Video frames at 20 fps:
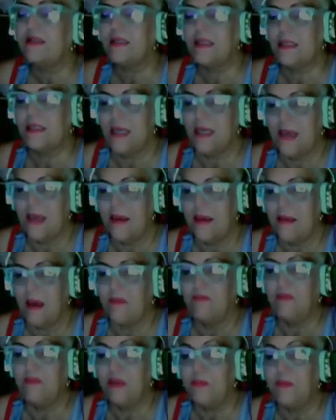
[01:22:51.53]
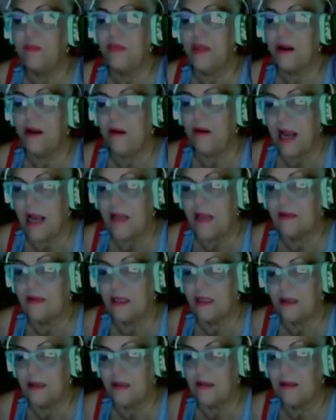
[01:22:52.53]
to say that people that are out
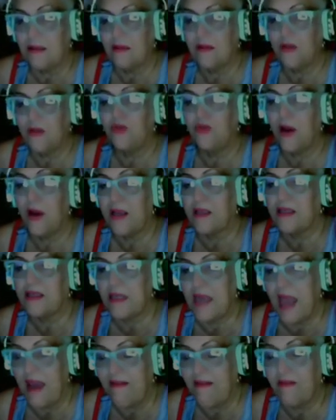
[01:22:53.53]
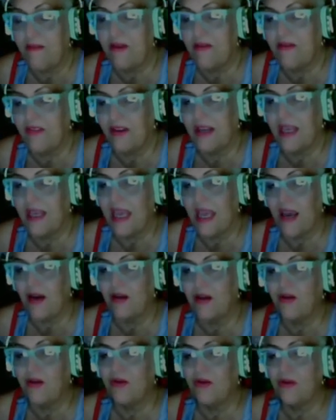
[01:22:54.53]
there trying to have a Bigfoot
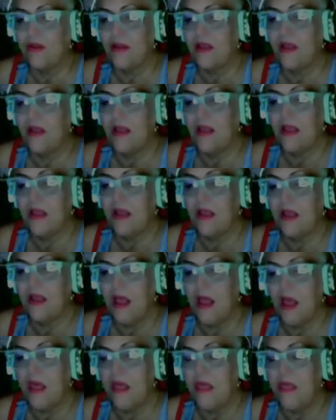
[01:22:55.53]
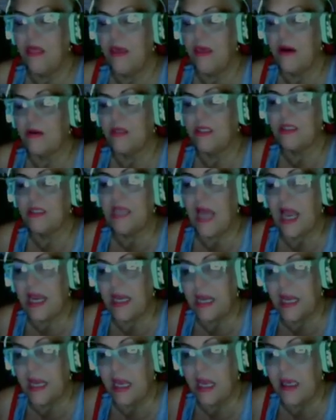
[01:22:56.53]
encounter, their
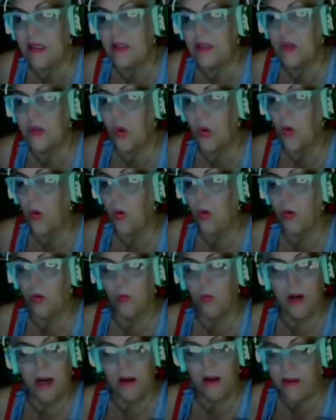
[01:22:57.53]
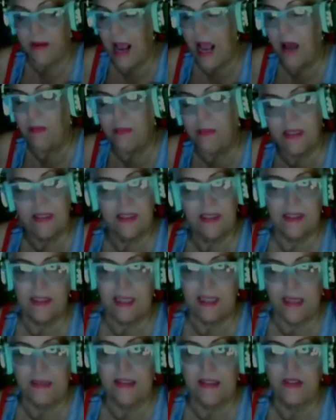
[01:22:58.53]
sightings or whatever happens is
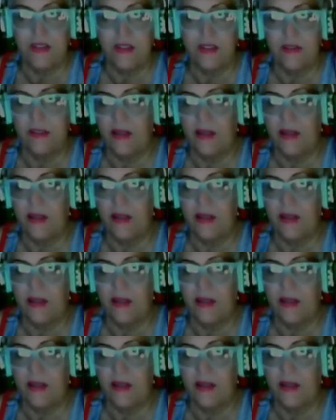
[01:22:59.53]
not legit.